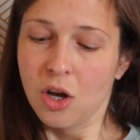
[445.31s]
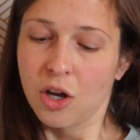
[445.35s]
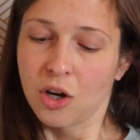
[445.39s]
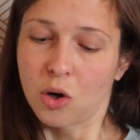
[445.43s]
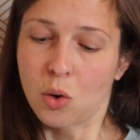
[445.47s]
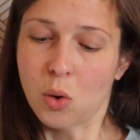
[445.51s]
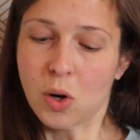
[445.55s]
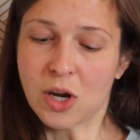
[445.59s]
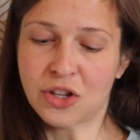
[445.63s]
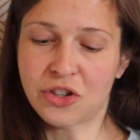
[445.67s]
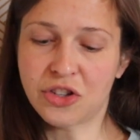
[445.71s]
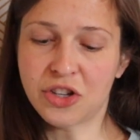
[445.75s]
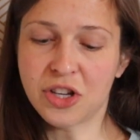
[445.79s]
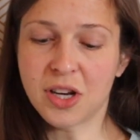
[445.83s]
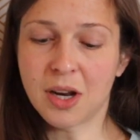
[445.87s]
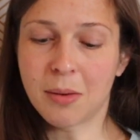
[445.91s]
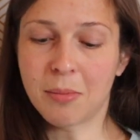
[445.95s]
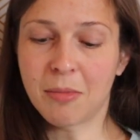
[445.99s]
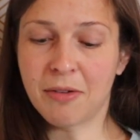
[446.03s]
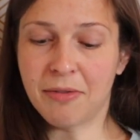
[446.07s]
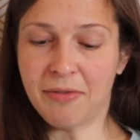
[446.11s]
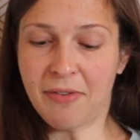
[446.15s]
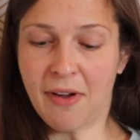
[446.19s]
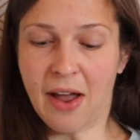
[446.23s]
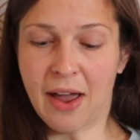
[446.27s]
Question
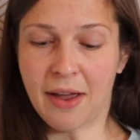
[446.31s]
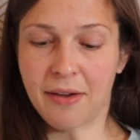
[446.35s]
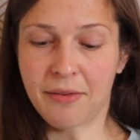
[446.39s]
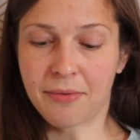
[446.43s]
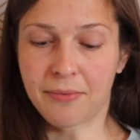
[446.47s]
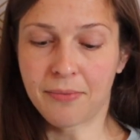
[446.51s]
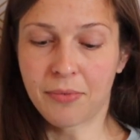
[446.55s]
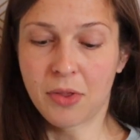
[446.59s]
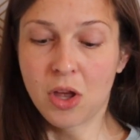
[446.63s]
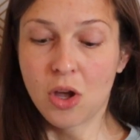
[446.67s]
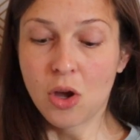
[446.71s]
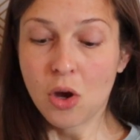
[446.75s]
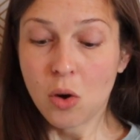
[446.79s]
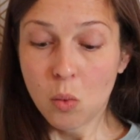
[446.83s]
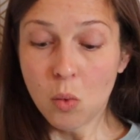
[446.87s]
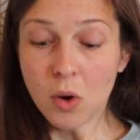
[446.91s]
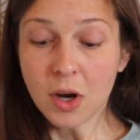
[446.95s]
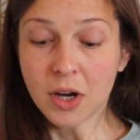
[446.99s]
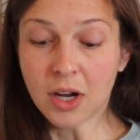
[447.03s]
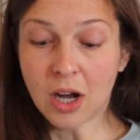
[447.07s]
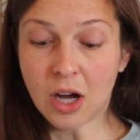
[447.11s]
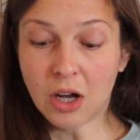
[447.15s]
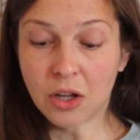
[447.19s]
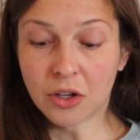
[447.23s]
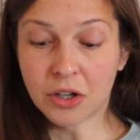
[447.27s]
number five.
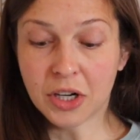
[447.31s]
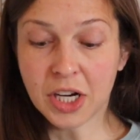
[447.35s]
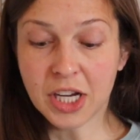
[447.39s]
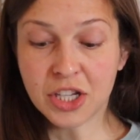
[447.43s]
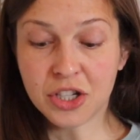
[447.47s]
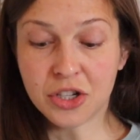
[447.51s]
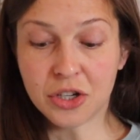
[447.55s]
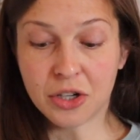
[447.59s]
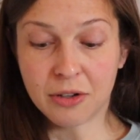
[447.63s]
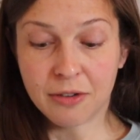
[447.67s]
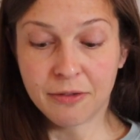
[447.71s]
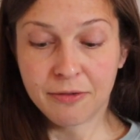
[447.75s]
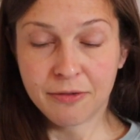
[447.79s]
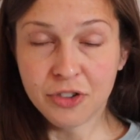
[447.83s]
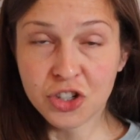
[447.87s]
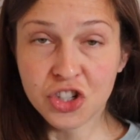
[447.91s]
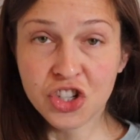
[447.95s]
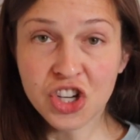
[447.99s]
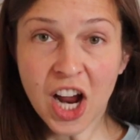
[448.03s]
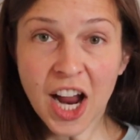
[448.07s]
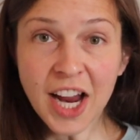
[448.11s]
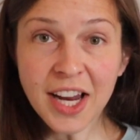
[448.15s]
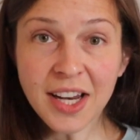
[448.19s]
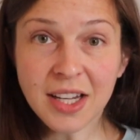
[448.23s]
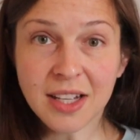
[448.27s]
What color is your
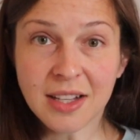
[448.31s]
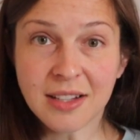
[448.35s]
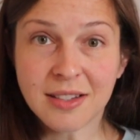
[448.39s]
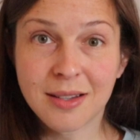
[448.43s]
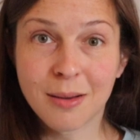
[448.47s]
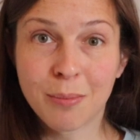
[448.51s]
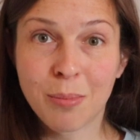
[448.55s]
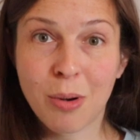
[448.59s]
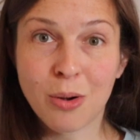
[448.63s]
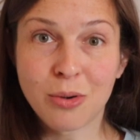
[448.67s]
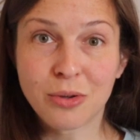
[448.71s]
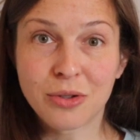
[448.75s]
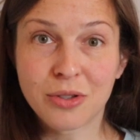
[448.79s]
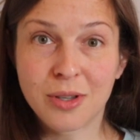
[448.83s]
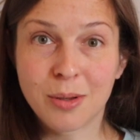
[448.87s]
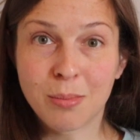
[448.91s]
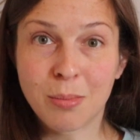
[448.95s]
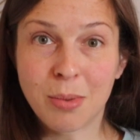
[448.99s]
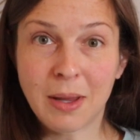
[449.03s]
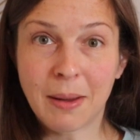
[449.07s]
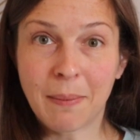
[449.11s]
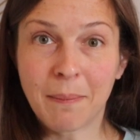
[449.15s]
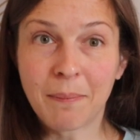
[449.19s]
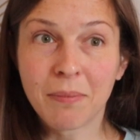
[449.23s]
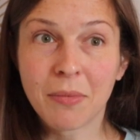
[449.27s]
vagina supposed to
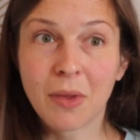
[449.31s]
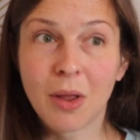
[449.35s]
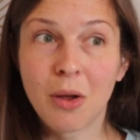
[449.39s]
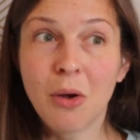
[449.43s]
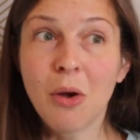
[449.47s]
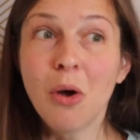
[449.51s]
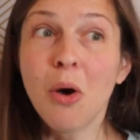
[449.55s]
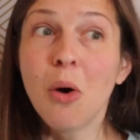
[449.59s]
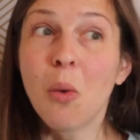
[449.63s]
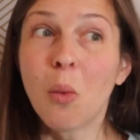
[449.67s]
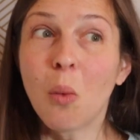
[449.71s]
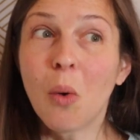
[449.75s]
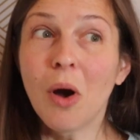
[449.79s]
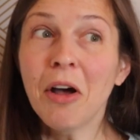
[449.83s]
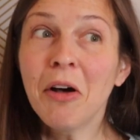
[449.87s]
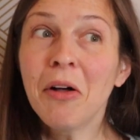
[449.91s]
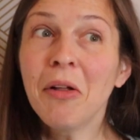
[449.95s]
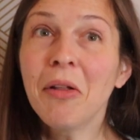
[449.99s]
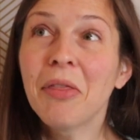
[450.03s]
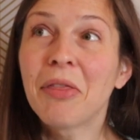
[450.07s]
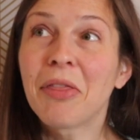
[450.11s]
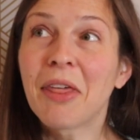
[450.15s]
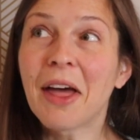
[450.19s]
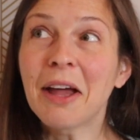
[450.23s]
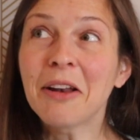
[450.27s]
be?
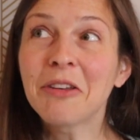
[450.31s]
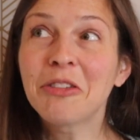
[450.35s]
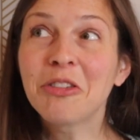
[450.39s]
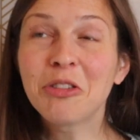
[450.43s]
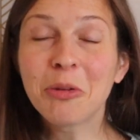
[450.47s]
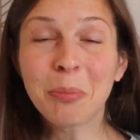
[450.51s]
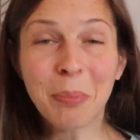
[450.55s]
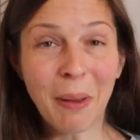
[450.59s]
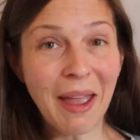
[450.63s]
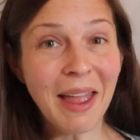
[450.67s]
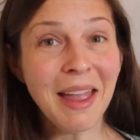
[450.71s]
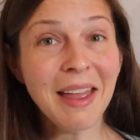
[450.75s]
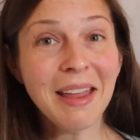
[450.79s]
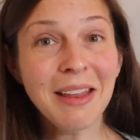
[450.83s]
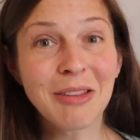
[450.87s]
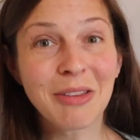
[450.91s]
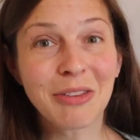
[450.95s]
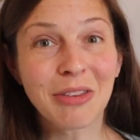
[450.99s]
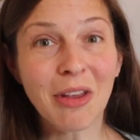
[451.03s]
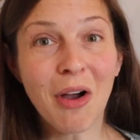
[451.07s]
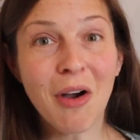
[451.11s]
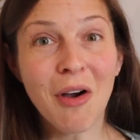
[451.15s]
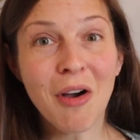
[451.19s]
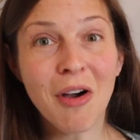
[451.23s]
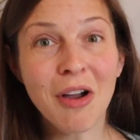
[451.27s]
Well, that
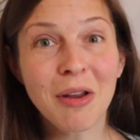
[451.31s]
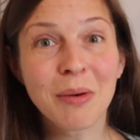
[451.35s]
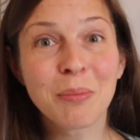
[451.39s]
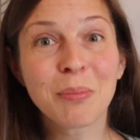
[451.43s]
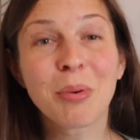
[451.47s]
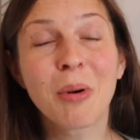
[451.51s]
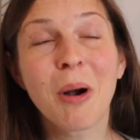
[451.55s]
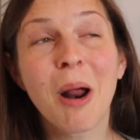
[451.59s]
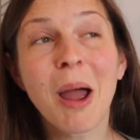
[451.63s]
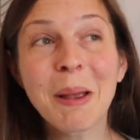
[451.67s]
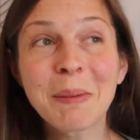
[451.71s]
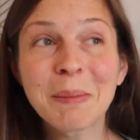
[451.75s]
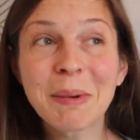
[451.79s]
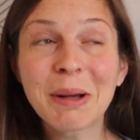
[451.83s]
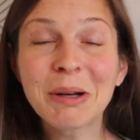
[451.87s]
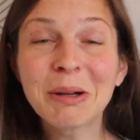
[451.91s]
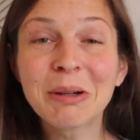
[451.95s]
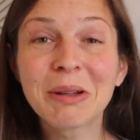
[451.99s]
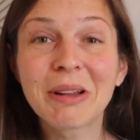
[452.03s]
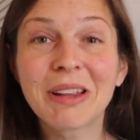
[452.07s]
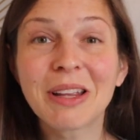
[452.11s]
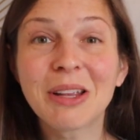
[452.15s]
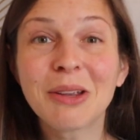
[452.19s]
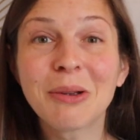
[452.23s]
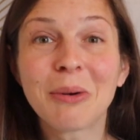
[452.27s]
depends on
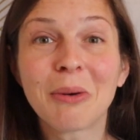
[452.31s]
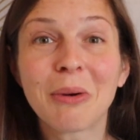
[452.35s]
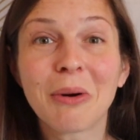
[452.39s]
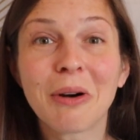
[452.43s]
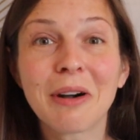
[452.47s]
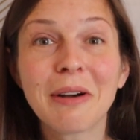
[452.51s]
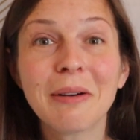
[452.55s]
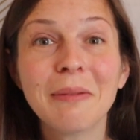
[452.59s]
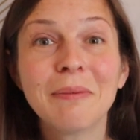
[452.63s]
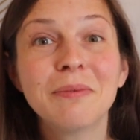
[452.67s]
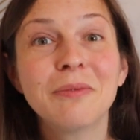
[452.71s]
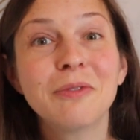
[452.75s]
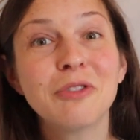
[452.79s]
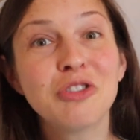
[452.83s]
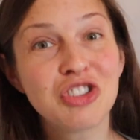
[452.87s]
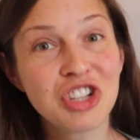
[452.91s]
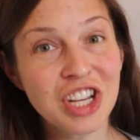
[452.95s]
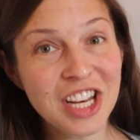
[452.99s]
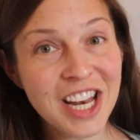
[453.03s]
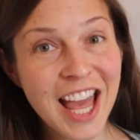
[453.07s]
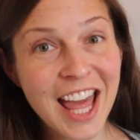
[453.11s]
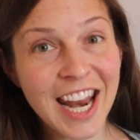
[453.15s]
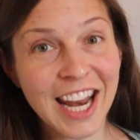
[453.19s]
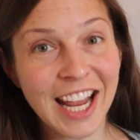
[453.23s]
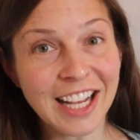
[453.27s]
primarily your
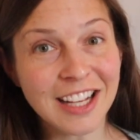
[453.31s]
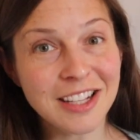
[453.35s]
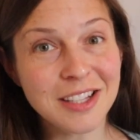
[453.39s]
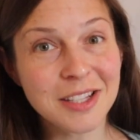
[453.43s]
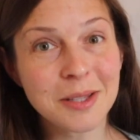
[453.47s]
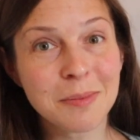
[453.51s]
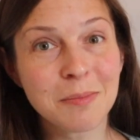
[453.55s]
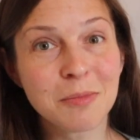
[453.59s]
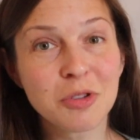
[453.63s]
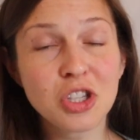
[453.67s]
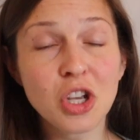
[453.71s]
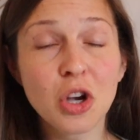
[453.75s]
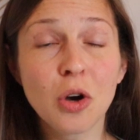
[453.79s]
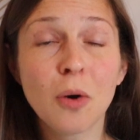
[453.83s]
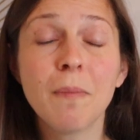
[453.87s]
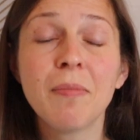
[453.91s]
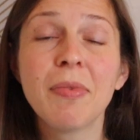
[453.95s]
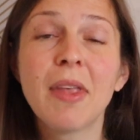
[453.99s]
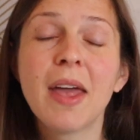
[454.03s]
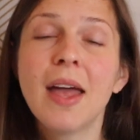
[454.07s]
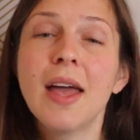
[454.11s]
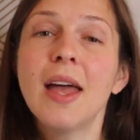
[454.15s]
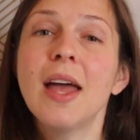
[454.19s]
genetics. So